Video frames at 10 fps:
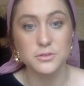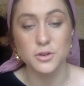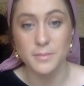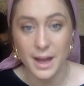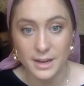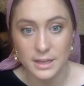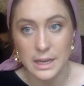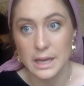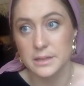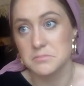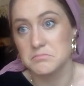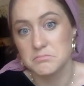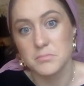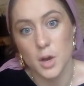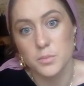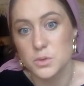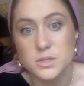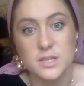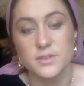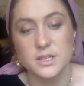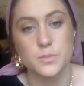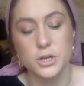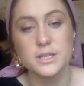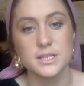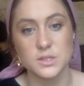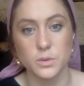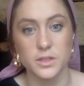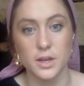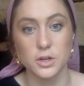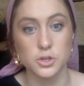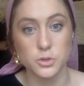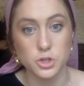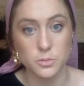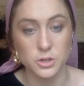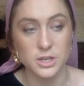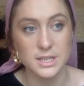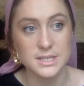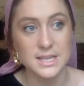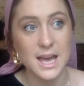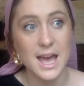traumatic, and abusive experiences with their Jewish communities